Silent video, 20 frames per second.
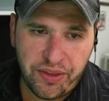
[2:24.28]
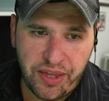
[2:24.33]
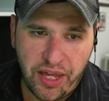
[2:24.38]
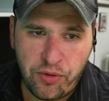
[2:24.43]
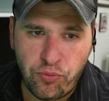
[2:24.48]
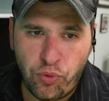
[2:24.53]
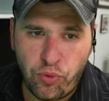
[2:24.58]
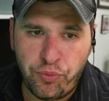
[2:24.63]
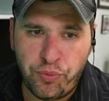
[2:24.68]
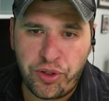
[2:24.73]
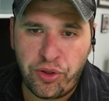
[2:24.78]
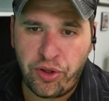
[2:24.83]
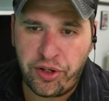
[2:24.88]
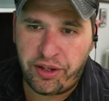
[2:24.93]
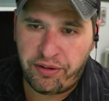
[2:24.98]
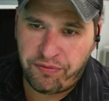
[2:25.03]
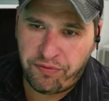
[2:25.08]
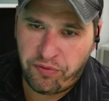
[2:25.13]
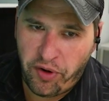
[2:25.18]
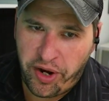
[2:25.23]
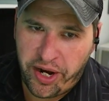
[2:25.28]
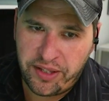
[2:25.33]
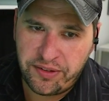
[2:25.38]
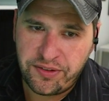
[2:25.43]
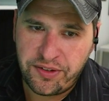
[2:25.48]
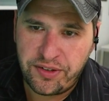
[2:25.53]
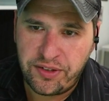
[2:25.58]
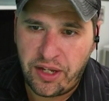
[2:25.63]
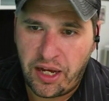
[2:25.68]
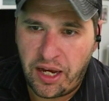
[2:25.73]
Then when we look at
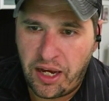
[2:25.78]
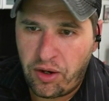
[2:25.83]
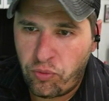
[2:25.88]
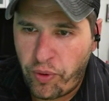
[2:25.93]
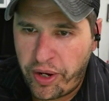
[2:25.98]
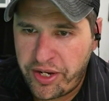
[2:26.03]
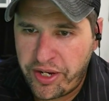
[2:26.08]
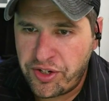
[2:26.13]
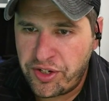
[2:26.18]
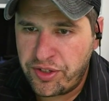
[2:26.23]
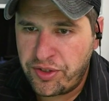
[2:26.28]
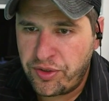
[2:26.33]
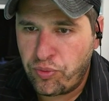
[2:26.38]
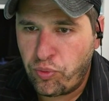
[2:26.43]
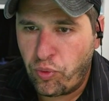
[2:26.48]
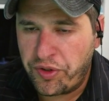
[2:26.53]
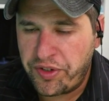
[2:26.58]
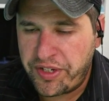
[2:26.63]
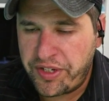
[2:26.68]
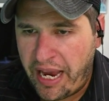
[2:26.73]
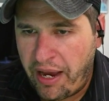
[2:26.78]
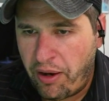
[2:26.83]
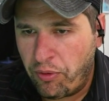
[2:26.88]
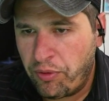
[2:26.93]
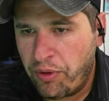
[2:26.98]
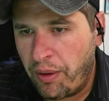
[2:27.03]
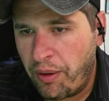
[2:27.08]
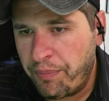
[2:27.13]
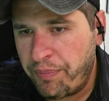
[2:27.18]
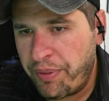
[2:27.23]
France, wages were
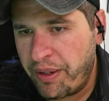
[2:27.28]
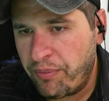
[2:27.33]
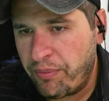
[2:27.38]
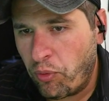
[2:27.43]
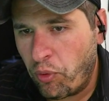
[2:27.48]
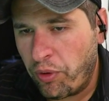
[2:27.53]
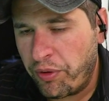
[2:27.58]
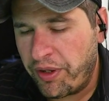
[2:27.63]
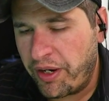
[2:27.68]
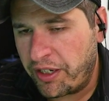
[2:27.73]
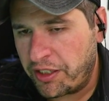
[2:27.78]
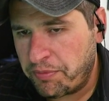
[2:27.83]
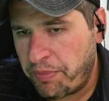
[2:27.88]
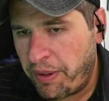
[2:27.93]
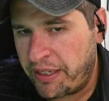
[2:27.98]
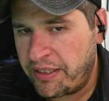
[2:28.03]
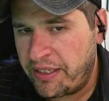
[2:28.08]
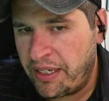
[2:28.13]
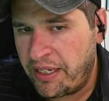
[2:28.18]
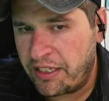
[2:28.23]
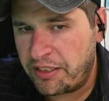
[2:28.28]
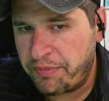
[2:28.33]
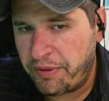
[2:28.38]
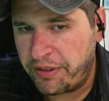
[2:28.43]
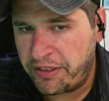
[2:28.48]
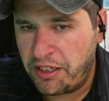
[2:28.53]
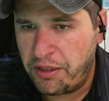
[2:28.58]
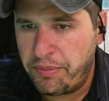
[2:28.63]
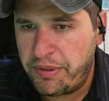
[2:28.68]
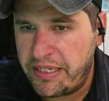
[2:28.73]
down a bit more than expected.
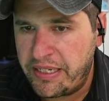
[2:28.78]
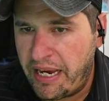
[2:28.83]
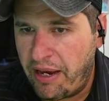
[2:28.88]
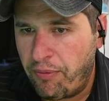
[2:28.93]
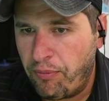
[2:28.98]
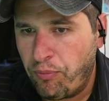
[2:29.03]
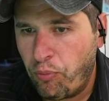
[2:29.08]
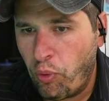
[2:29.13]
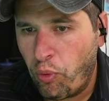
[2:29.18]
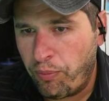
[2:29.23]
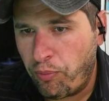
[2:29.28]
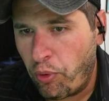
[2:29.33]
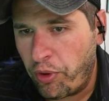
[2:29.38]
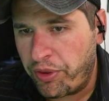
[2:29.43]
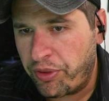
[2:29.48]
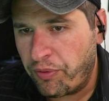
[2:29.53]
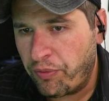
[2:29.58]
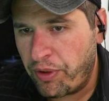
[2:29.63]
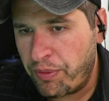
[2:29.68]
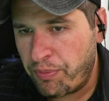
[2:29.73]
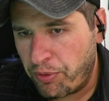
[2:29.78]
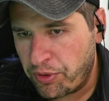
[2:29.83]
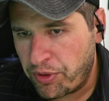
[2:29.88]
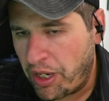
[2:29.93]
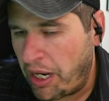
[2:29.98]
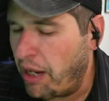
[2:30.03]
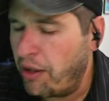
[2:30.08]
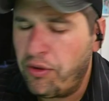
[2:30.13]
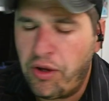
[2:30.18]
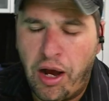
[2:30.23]
Expected to be down
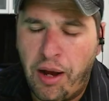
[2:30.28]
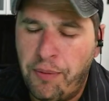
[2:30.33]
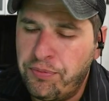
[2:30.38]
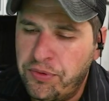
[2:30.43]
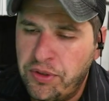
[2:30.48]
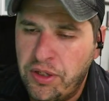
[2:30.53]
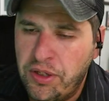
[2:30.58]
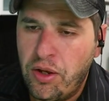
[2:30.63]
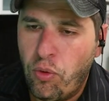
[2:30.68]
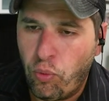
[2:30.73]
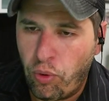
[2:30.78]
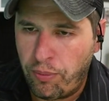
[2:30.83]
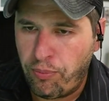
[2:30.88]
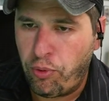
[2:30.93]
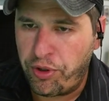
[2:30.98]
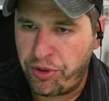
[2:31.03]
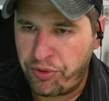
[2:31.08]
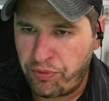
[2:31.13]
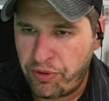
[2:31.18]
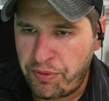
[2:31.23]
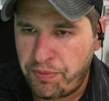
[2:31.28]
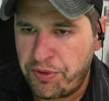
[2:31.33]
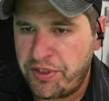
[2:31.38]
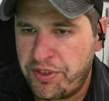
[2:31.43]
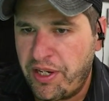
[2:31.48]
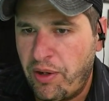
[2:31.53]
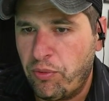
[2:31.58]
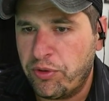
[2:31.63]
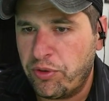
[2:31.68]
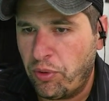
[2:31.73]
1.3%, up
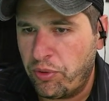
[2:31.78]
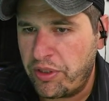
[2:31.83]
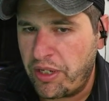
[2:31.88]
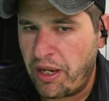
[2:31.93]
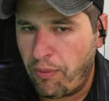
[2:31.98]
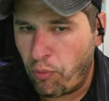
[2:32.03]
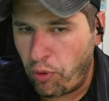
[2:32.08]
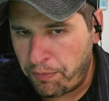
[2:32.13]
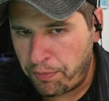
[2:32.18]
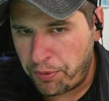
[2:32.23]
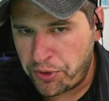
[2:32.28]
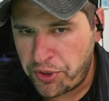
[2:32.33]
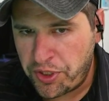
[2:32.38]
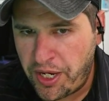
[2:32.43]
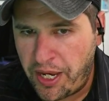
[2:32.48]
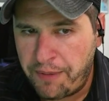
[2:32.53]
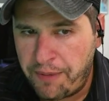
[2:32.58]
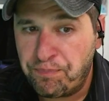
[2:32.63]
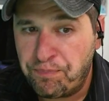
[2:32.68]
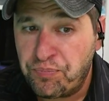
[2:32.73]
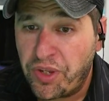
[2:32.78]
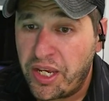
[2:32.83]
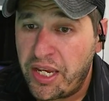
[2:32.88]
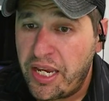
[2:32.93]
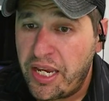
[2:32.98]
1.3%, was only up 1%.